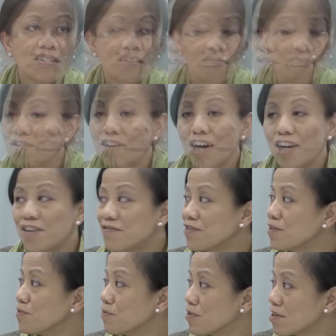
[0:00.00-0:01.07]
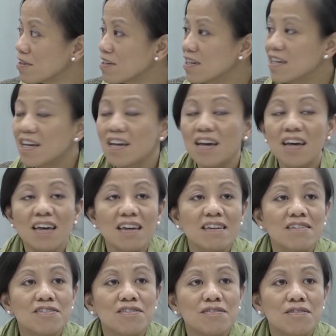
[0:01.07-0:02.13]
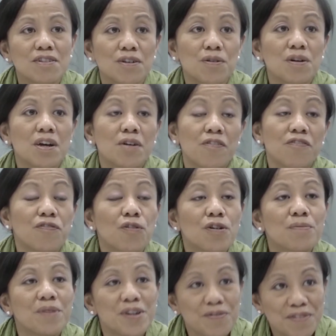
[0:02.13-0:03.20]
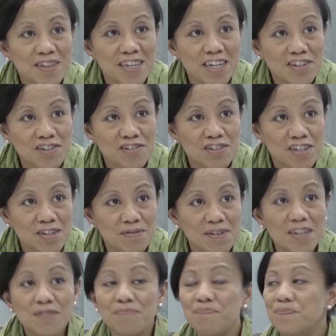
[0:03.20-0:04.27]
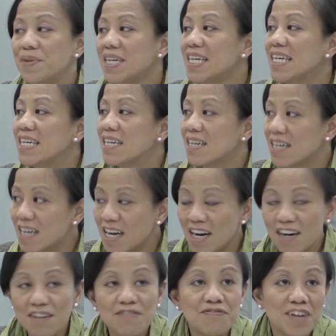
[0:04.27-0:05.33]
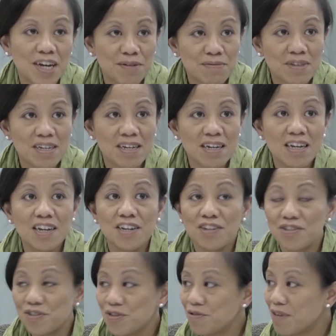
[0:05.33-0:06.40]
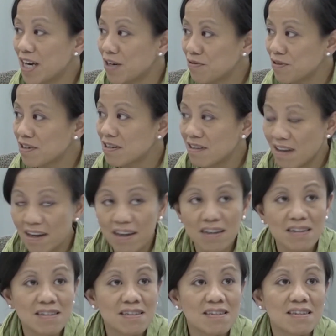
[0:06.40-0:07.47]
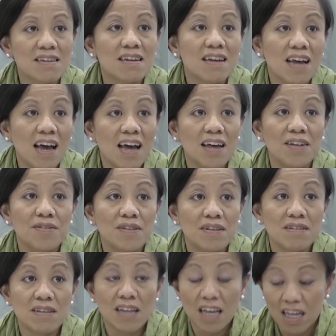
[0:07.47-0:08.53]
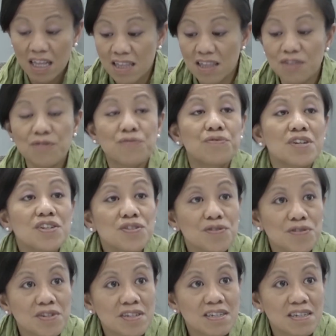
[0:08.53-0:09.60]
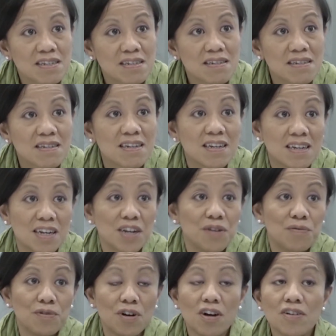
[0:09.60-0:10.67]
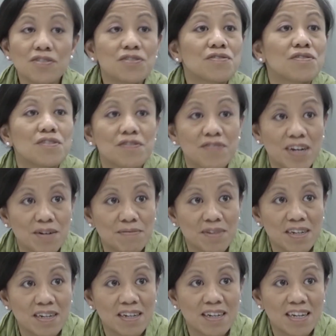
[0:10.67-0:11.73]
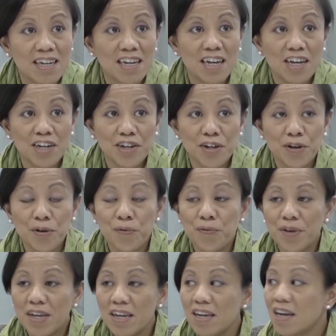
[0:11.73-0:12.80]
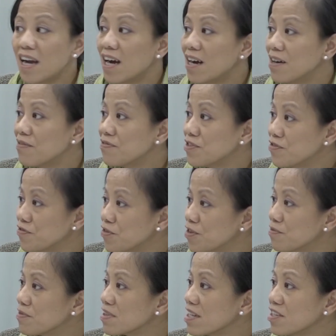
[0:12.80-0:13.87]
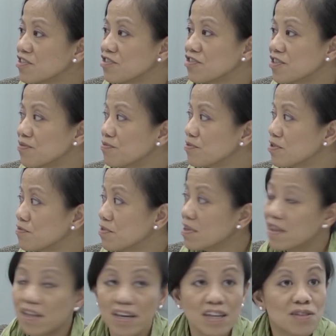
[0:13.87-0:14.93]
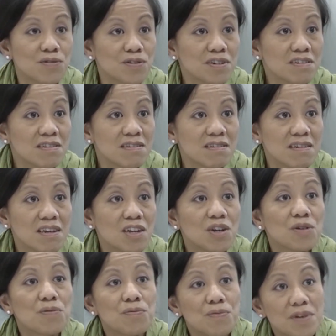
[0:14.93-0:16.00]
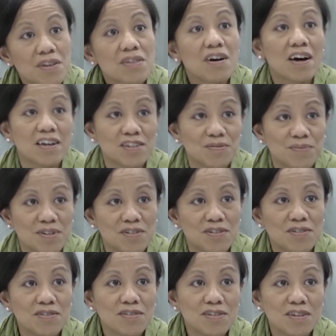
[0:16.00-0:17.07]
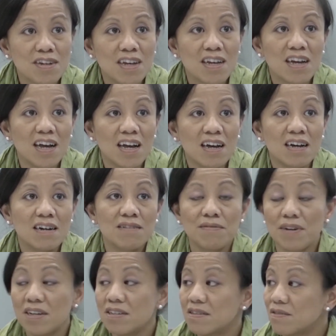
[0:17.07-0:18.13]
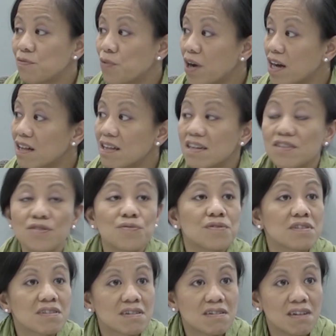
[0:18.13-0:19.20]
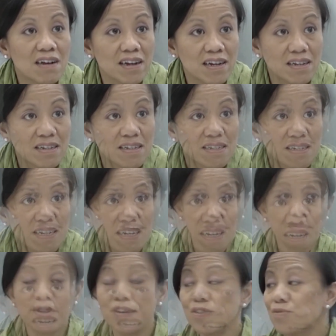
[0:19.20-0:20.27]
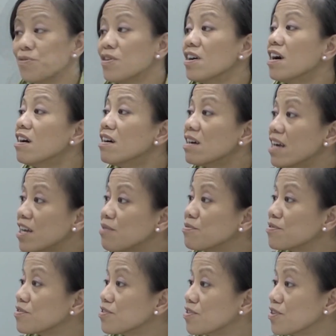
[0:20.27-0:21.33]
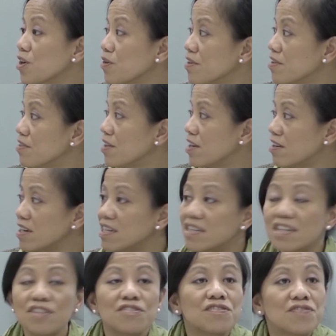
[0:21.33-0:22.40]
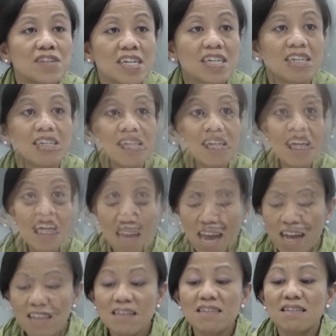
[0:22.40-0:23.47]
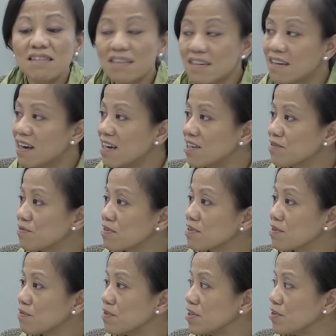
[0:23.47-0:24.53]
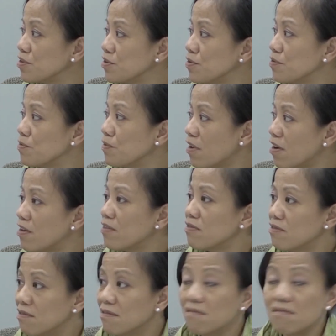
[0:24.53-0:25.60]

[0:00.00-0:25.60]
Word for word: A lot of our work is forming relationships and being a family to our clients and the resources we're also their family you know we have to form relationships with landlords with hospitals um, as well as with the client because we are able to go in there and intervene and that's the kind of work that we do on